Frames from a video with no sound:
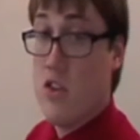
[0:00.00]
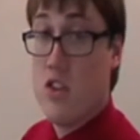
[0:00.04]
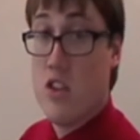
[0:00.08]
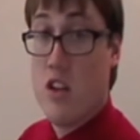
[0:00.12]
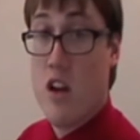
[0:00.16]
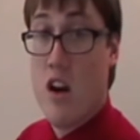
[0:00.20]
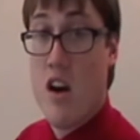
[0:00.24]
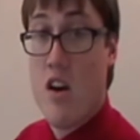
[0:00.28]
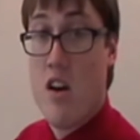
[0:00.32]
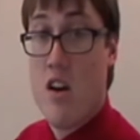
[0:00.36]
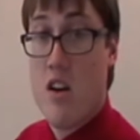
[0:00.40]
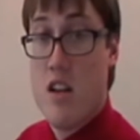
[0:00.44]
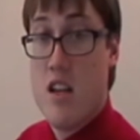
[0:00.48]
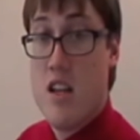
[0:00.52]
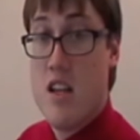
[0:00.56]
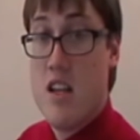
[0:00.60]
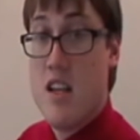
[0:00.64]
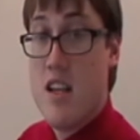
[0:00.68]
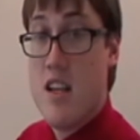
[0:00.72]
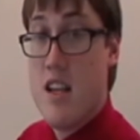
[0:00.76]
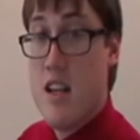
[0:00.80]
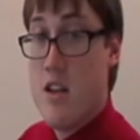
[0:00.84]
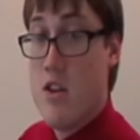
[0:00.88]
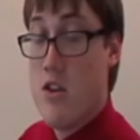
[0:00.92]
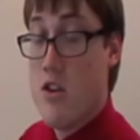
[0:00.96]
Hardy
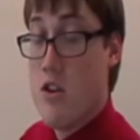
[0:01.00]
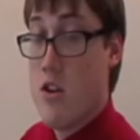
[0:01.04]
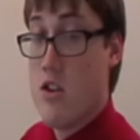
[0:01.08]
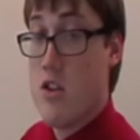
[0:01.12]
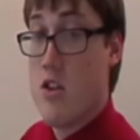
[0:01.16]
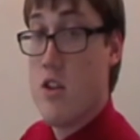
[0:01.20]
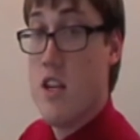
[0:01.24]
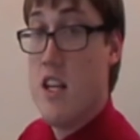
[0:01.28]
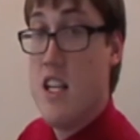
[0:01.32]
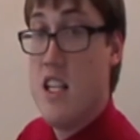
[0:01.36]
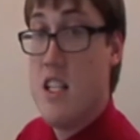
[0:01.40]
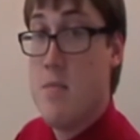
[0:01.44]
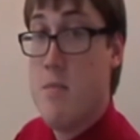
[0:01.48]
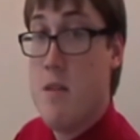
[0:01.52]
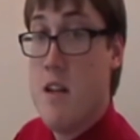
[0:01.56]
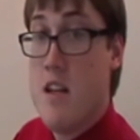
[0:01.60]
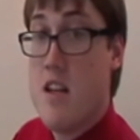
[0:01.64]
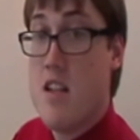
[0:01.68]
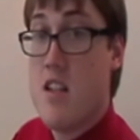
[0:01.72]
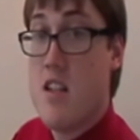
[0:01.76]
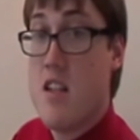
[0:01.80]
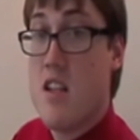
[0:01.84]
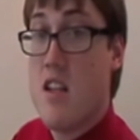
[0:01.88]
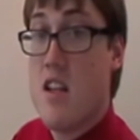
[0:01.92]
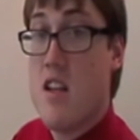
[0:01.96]
either. So he
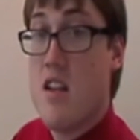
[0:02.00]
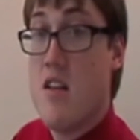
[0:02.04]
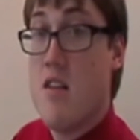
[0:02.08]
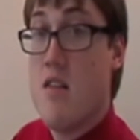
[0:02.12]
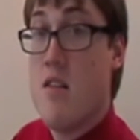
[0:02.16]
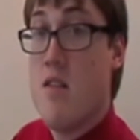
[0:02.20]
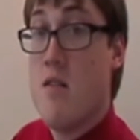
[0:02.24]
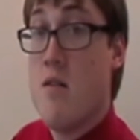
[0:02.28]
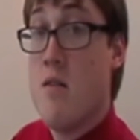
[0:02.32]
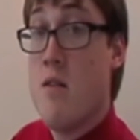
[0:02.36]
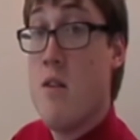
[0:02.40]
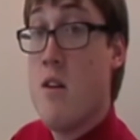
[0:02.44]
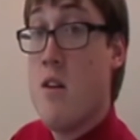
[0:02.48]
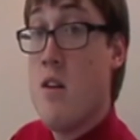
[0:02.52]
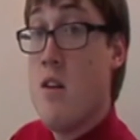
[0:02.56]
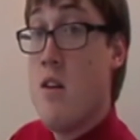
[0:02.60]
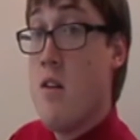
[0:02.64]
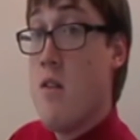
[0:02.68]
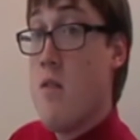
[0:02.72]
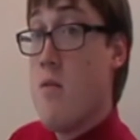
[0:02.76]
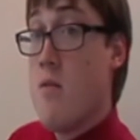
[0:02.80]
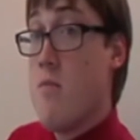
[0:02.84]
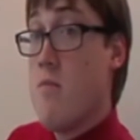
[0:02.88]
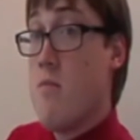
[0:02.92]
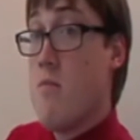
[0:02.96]
speaks in
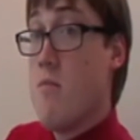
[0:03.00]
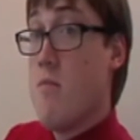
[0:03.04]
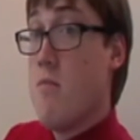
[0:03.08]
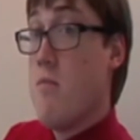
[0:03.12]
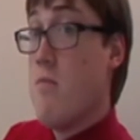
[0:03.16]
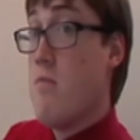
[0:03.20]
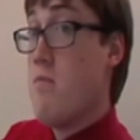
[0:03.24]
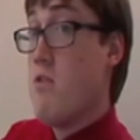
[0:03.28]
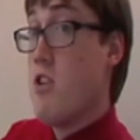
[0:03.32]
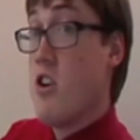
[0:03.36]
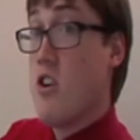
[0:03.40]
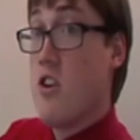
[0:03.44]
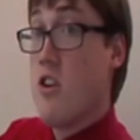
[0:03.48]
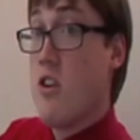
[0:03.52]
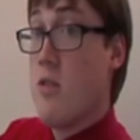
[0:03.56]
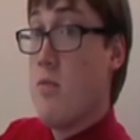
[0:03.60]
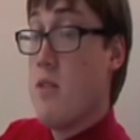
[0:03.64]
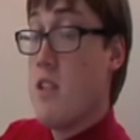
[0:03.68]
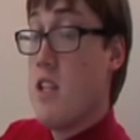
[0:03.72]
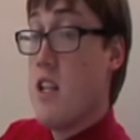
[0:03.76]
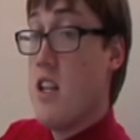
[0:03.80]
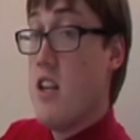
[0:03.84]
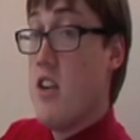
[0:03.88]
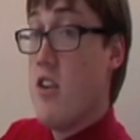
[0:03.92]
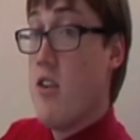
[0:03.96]

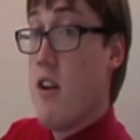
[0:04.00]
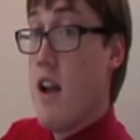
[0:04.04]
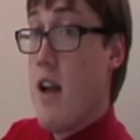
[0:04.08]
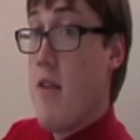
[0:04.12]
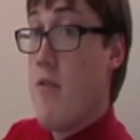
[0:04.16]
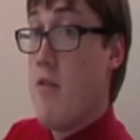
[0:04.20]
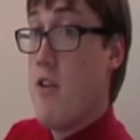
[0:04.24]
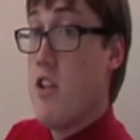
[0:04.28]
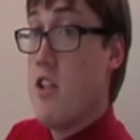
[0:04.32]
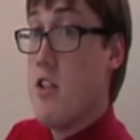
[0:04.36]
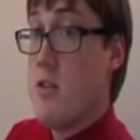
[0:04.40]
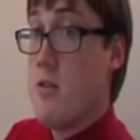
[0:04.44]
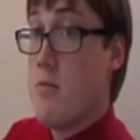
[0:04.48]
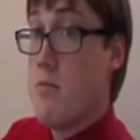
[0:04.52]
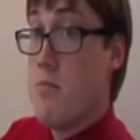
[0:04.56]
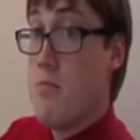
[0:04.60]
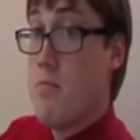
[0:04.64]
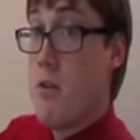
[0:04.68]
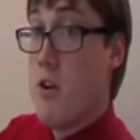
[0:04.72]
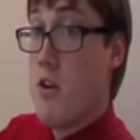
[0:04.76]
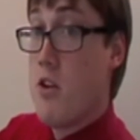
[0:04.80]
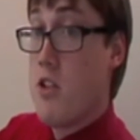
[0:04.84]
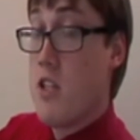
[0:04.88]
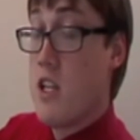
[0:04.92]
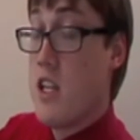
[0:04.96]
terms that your average
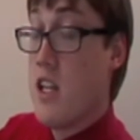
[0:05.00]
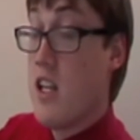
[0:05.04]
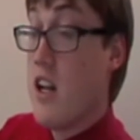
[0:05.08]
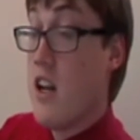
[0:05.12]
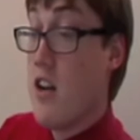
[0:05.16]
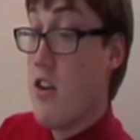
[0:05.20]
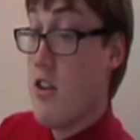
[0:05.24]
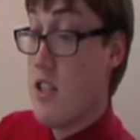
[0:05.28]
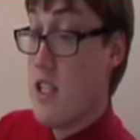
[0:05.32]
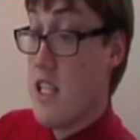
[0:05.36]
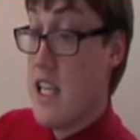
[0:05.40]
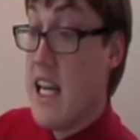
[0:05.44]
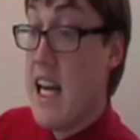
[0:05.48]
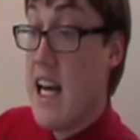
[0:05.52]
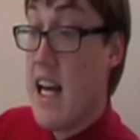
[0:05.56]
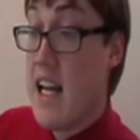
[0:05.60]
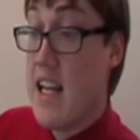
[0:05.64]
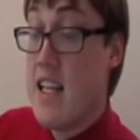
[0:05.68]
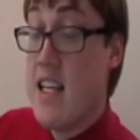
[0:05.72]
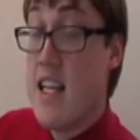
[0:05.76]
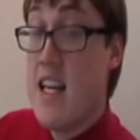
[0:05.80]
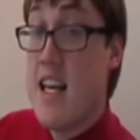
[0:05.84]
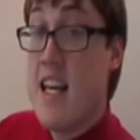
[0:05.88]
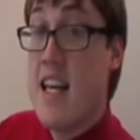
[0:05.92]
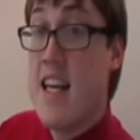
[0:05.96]
person can
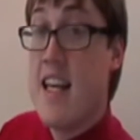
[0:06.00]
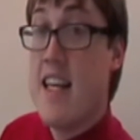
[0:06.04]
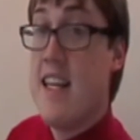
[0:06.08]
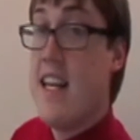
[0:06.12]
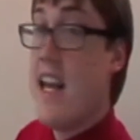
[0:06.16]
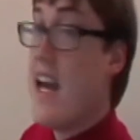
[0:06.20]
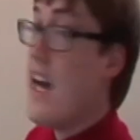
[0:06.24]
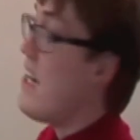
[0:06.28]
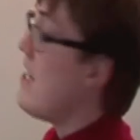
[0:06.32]
understand, yet